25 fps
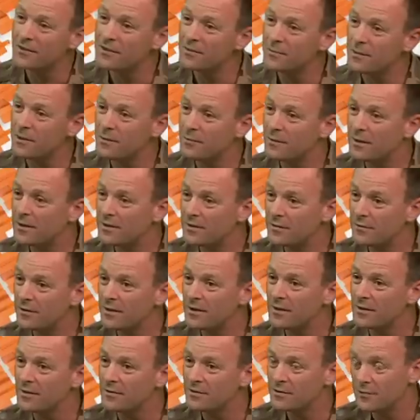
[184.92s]
has been
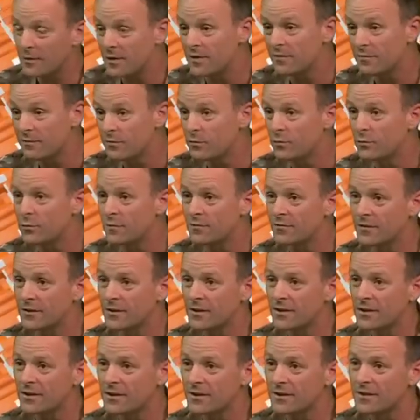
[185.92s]
relatively straightforward for
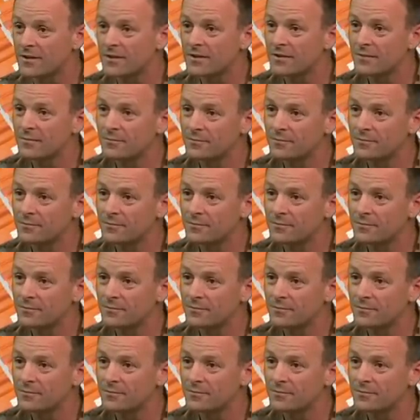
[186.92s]
Gurkhas.